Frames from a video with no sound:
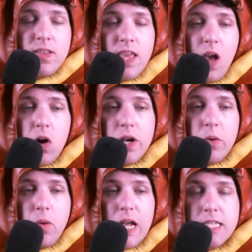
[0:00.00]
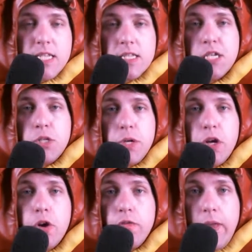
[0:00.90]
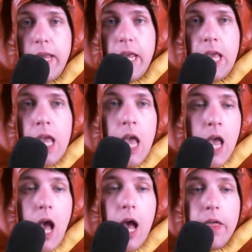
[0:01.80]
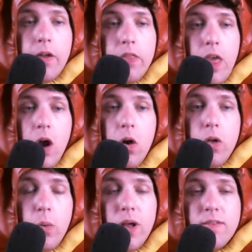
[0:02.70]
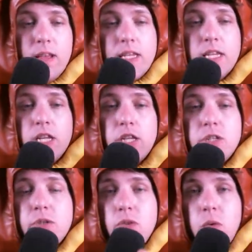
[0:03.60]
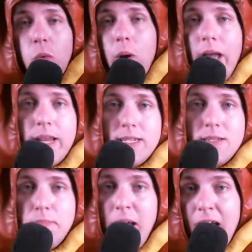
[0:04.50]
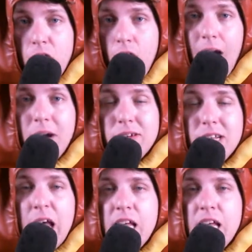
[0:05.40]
the only ones, since they're doing graffiti, they're the only ones that didn't do the white background.